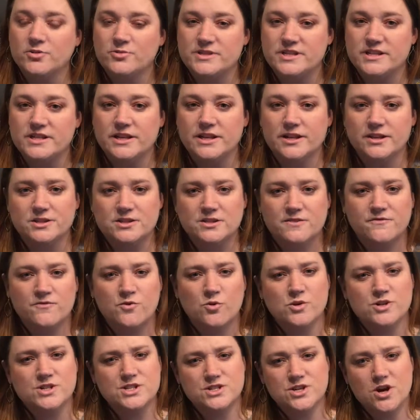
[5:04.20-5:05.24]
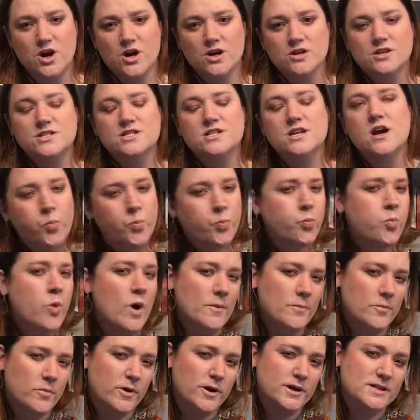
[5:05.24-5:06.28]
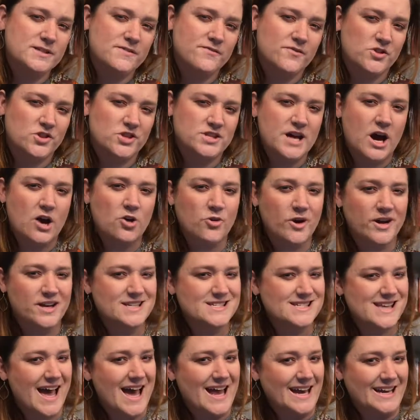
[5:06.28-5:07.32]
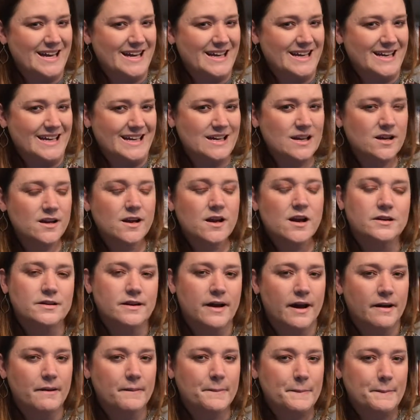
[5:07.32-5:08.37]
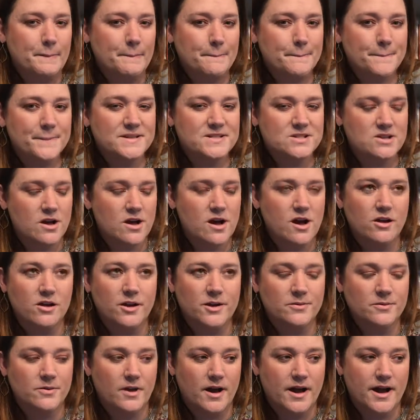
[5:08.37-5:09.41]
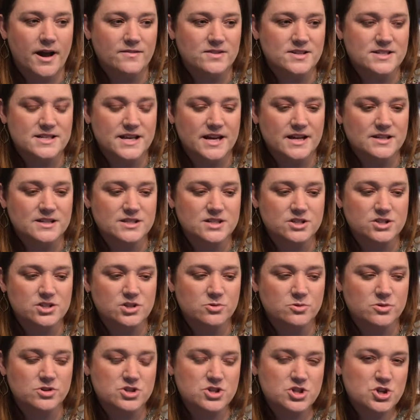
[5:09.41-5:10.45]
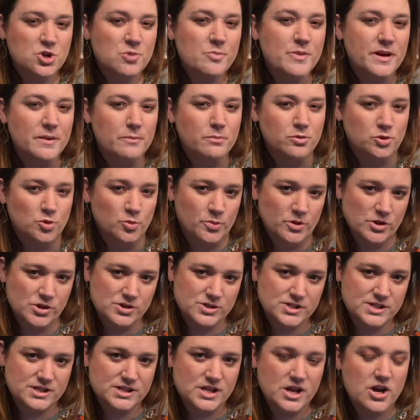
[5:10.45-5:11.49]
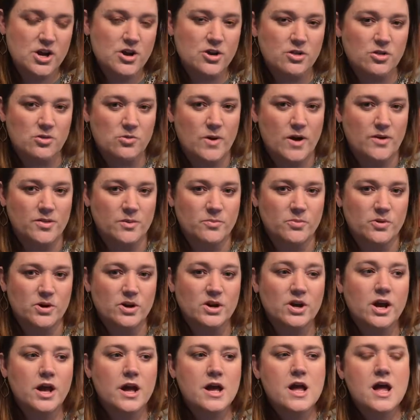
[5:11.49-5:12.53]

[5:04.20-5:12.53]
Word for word: Lucy Lennox four stars. One reason for the downgrade is editing. Yeah, that's all I, I have to say. It's just there were too many bloopers throughout the book.